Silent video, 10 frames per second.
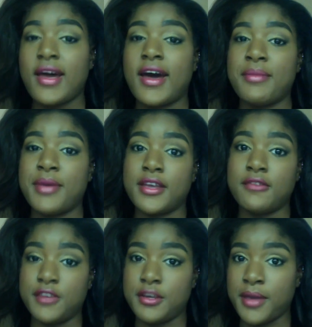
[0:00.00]
I paid
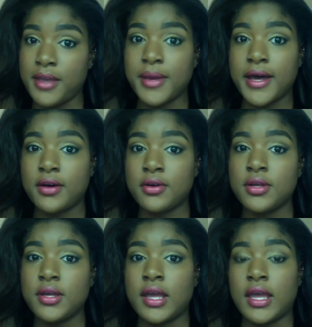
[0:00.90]
via PayPal,
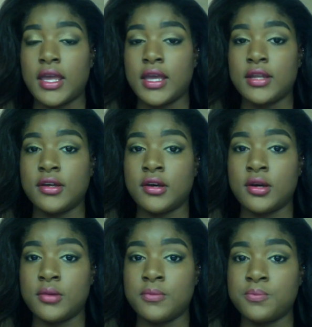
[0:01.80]

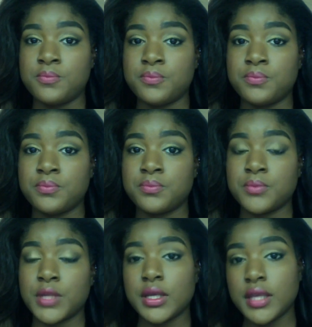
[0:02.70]
and
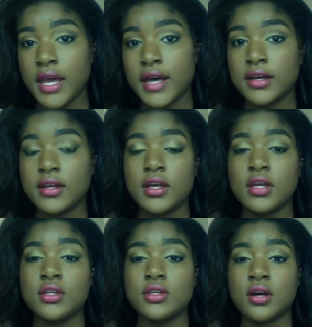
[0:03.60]
yeah,
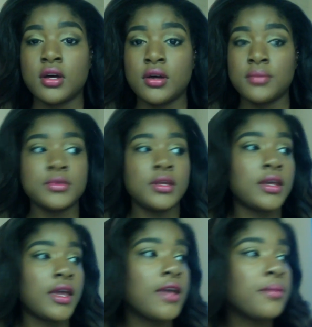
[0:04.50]
the
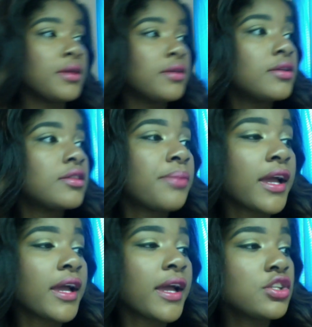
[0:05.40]

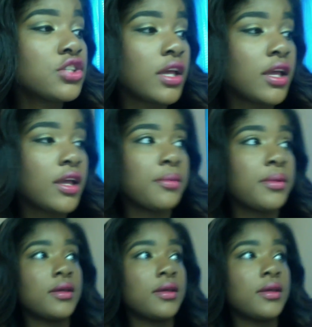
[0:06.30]
package came